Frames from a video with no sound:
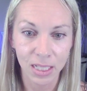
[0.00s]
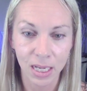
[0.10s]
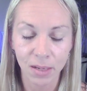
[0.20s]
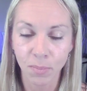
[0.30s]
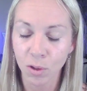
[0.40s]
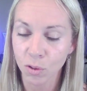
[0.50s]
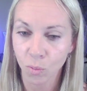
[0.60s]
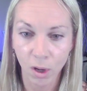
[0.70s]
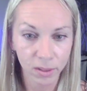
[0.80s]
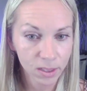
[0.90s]
seen most
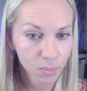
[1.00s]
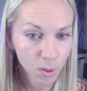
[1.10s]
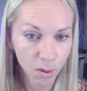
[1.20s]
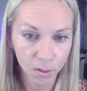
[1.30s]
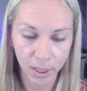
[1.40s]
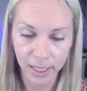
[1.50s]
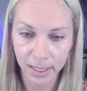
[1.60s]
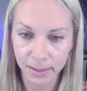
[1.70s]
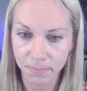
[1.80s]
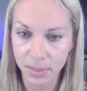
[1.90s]
wellness
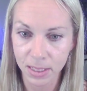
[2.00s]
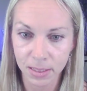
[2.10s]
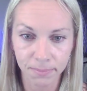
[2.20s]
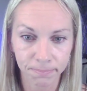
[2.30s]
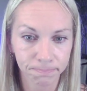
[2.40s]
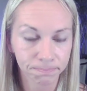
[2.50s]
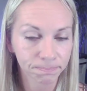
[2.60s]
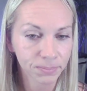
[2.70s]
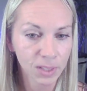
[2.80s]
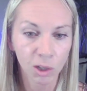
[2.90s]
programs
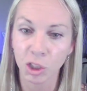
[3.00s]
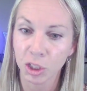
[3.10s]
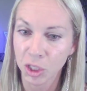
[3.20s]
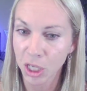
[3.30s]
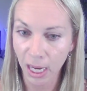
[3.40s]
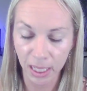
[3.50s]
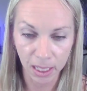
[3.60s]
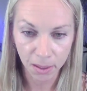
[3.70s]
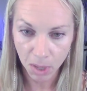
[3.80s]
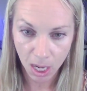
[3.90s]
are just
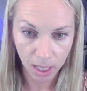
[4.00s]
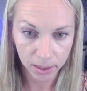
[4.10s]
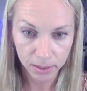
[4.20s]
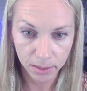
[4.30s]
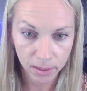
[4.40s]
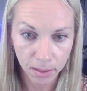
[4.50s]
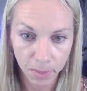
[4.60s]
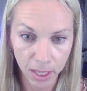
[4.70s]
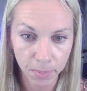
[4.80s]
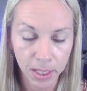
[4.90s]
checking a box, in
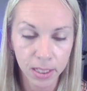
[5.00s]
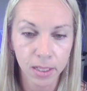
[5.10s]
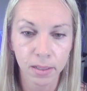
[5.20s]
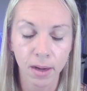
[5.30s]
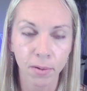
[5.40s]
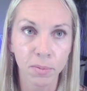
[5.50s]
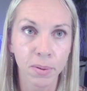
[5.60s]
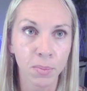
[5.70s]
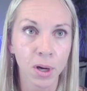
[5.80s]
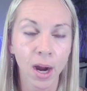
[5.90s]
my opinion. I
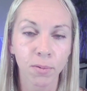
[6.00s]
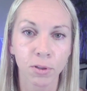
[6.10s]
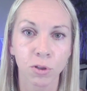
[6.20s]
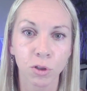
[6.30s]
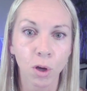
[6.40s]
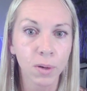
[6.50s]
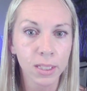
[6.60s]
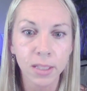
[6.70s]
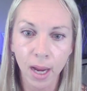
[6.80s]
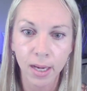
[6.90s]
remember I was so
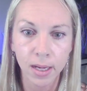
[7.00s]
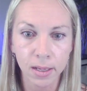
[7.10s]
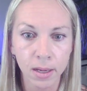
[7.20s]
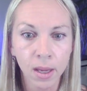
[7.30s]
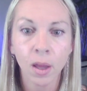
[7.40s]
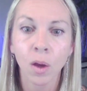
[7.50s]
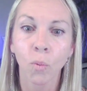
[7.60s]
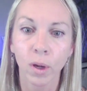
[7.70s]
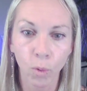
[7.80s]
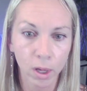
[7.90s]
excited
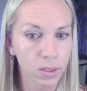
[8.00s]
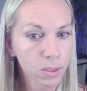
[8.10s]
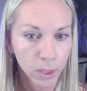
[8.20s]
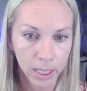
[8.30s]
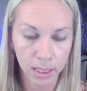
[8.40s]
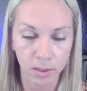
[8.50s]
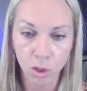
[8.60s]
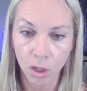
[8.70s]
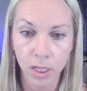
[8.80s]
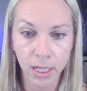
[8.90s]
when wellness plans
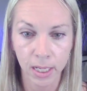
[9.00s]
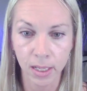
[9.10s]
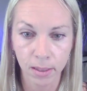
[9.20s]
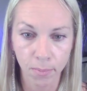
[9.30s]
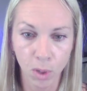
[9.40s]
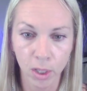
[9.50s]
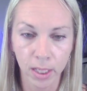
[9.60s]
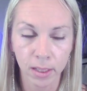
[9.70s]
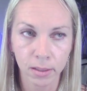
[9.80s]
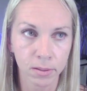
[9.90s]
started hitting the
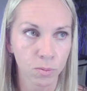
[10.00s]
market.